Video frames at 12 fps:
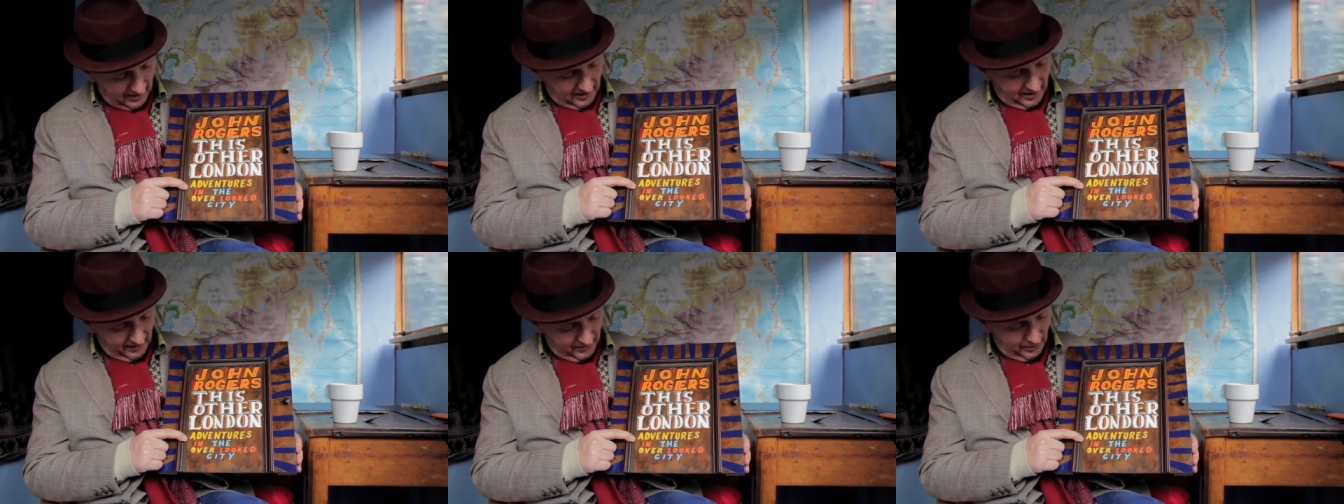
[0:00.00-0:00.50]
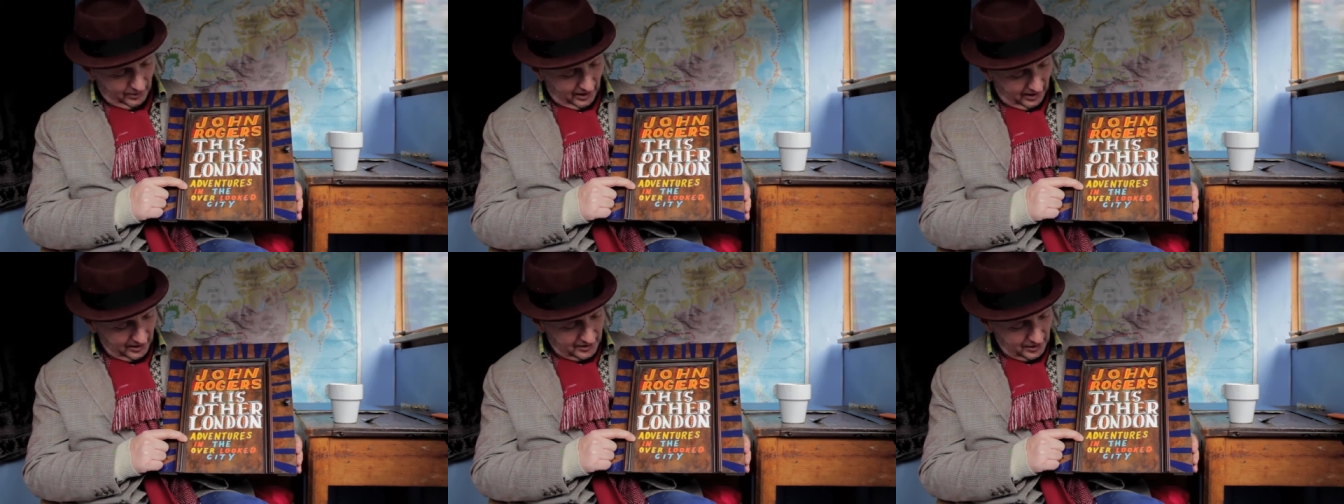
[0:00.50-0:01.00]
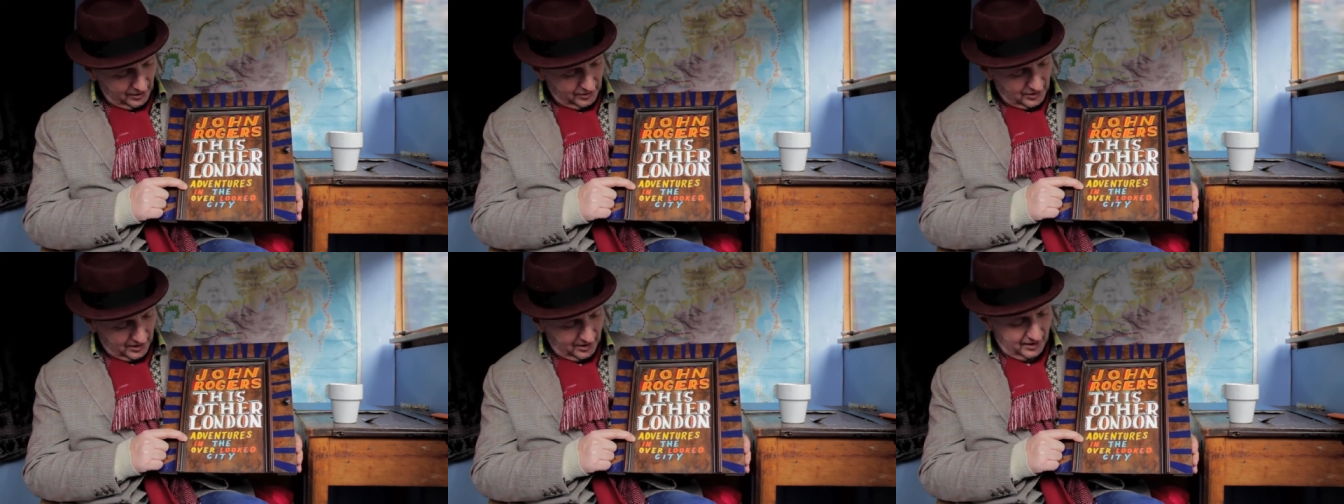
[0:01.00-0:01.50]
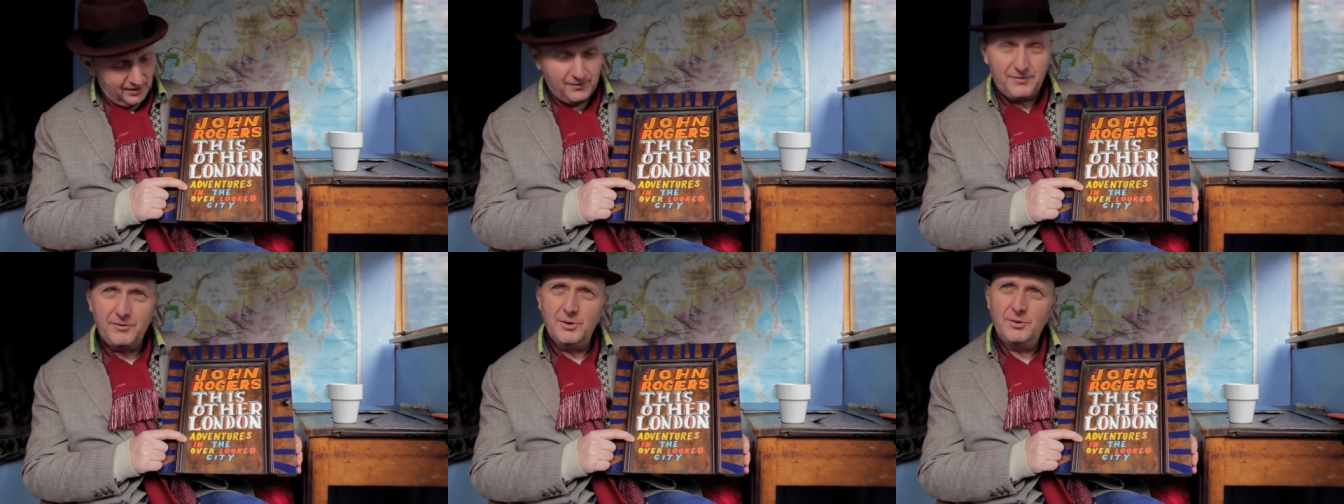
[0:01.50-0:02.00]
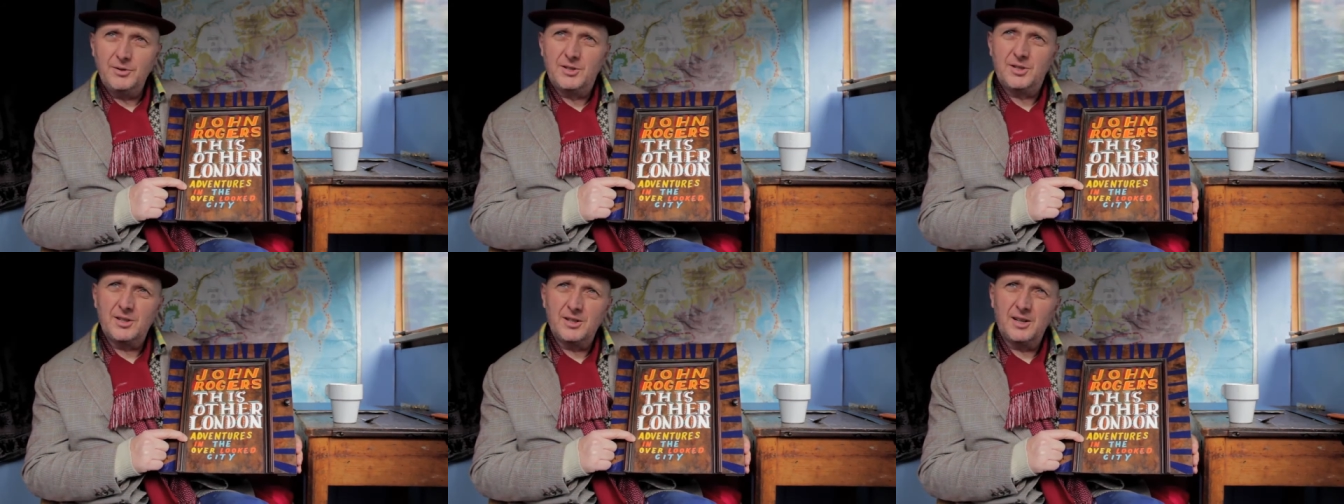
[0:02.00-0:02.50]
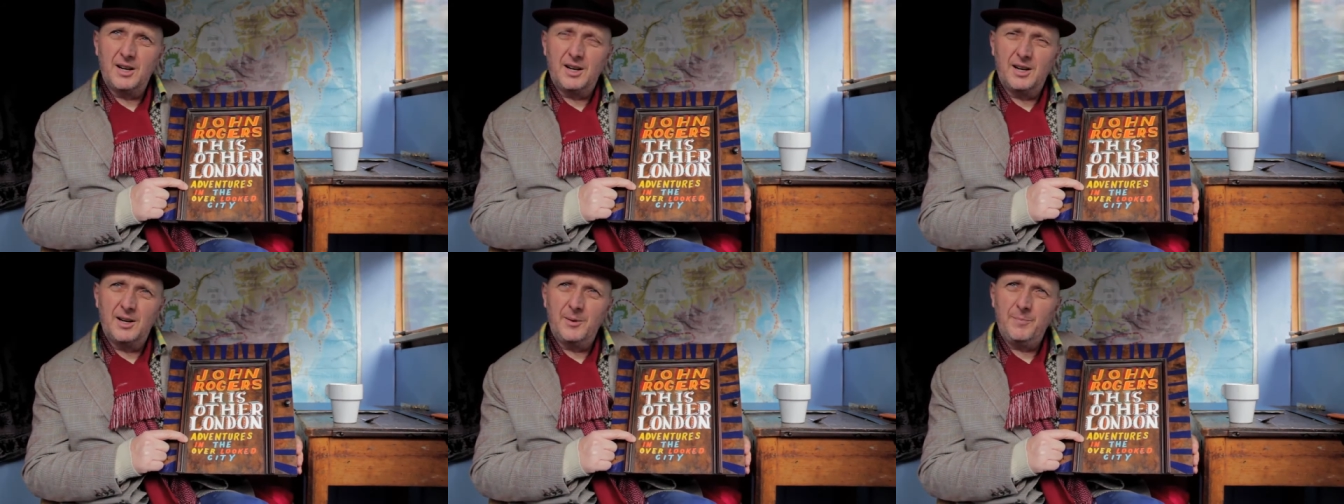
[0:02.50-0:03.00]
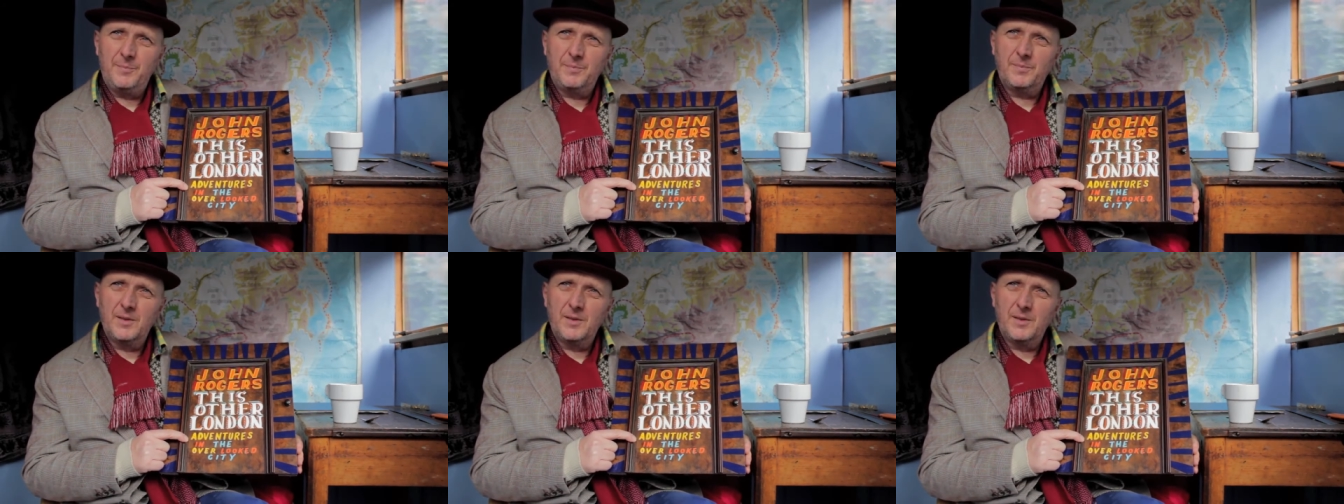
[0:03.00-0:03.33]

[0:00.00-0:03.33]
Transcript: I thought I'd use a kind of fruit um,